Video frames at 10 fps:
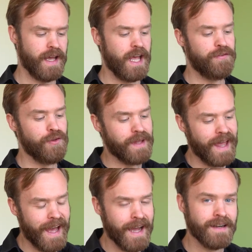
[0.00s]
If you
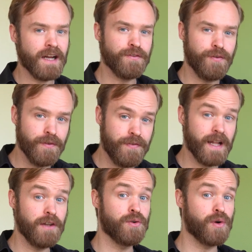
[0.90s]
cannot
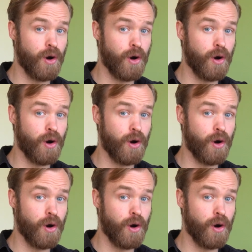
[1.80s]
fulfill your